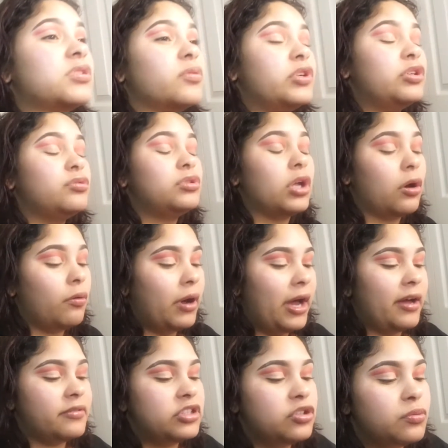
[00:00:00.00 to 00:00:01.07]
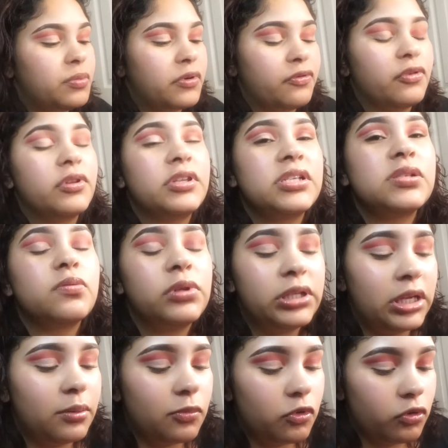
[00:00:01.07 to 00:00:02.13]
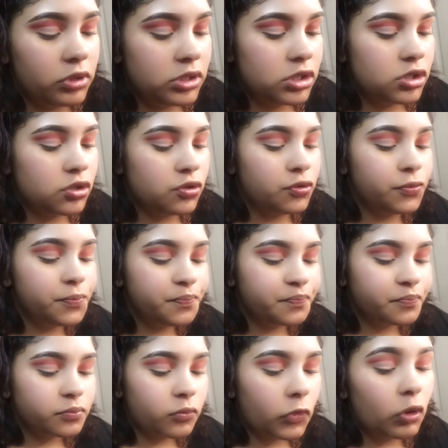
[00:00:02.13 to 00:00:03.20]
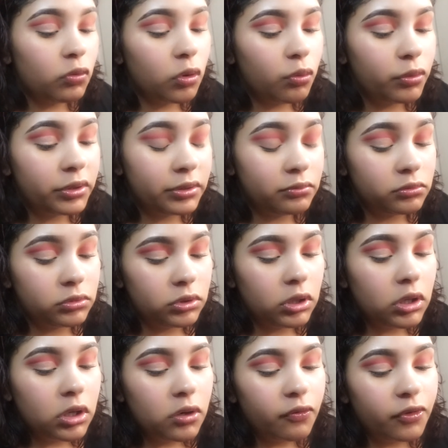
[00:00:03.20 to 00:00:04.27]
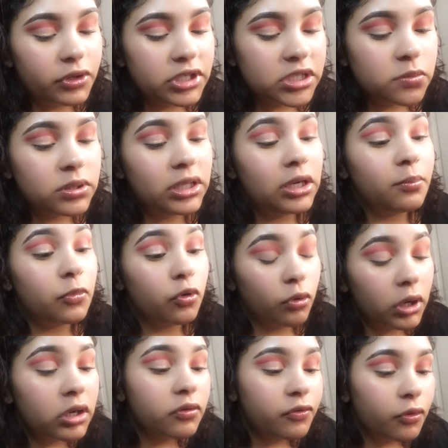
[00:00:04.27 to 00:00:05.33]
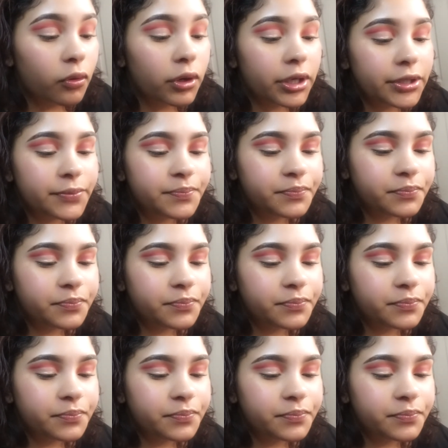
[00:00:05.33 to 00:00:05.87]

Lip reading: where you don't have to, but for this one that I'm going to, for this one that I'm going for,